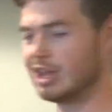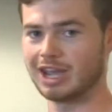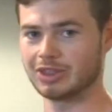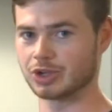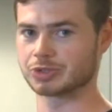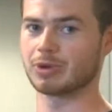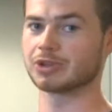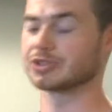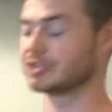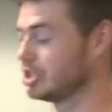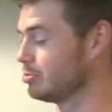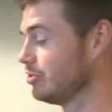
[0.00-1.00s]
and those
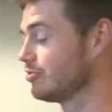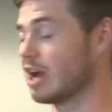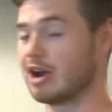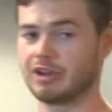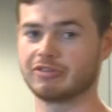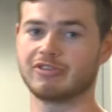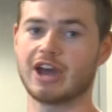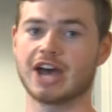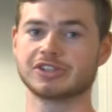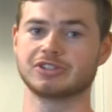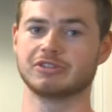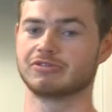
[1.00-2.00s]
muscles need to be firing fast and